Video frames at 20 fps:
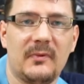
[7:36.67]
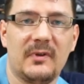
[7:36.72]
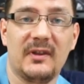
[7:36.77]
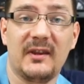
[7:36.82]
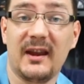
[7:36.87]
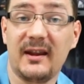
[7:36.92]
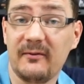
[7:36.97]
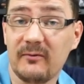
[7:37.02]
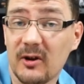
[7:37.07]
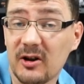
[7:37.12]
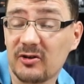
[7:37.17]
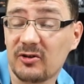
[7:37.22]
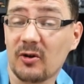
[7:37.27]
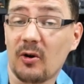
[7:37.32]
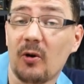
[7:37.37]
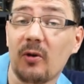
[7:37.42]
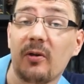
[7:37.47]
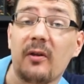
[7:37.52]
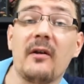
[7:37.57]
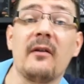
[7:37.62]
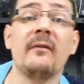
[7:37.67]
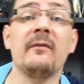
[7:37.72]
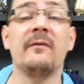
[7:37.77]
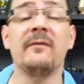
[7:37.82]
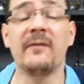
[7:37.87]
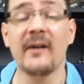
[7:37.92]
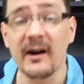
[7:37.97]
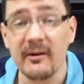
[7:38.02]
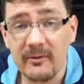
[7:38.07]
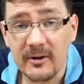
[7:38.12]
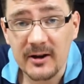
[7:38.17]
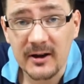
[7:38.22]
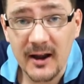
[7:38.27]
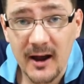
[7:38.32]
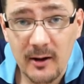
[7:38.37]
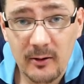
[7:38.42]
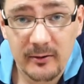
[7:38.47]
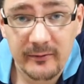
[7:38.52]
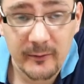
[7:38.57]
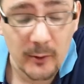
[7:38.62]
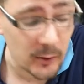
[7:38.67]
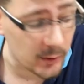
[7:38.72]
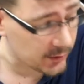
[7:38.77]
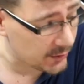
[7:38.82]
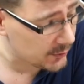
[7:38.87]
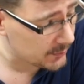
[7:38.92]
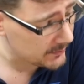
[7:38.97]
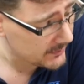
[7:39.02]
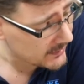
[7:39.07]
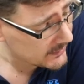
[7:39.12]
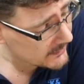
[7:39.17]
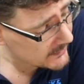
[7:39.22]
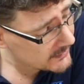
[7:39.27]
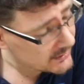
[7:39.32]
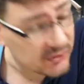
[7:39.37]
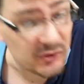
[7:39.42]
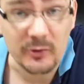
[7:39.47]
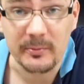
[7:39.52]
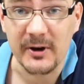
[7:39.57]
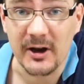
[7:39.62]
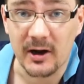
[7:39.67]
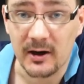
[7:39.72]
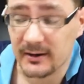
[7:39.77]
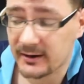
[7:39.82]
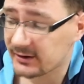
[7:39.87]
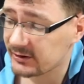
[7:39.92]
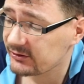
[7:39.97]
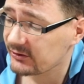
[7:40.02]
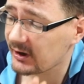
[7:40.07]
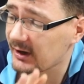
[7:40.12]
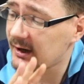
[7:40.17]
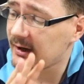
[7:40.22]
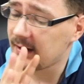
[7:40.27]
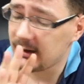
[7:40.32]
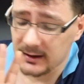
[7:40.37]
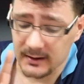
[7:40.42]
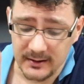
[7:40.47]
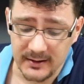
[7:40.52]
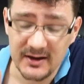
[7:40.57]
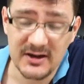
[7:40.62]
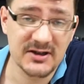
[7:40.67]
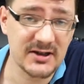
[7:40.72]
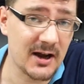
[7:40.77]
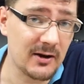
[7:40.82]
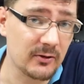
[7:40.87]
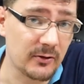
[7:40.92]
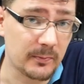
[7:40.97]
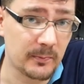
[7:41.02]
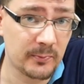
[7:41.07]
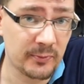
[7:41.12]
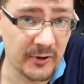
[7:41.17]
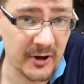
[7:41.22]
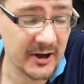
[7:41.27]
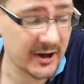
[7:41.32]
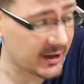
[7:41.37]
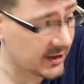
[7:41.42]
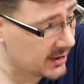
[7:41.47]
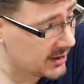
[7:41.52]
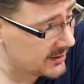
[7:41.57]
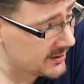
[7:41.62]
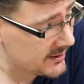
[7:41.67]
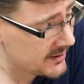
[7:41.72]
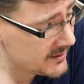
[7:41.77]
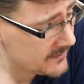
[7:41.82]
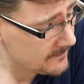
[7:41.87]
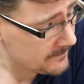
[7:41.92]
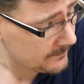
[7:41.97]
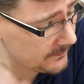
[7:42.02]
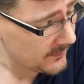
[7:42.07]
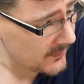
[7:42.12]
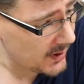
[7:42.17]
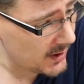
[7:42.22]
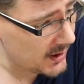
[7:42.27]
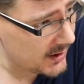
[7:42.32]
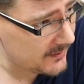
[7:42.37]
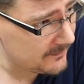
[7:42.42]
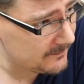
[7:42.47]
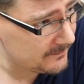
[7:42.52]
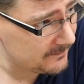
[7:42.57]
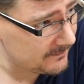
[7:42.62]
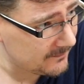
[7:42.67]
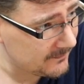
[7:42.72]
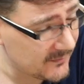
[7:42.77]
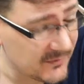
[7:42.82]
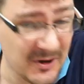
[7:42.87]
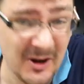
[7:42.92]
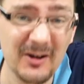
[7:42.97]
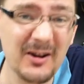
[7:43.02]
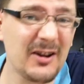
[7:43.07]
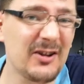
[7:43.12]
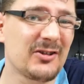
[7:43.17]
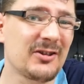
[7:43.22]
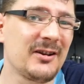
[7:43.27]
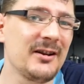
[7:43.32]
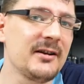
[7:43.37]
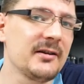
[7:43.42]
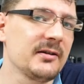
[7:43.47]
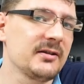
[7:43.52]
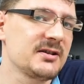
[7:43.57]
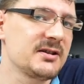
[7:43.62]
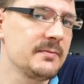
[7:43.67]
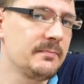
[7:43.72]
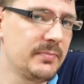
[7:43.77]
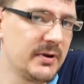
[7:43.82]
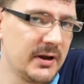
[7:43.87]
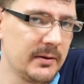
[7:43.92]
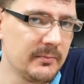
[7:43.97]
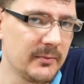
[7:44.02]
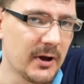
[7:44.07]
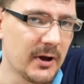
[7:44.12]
That was on a very loud volume, to be honest. They sound pretty clear, um, not as clear as the Beam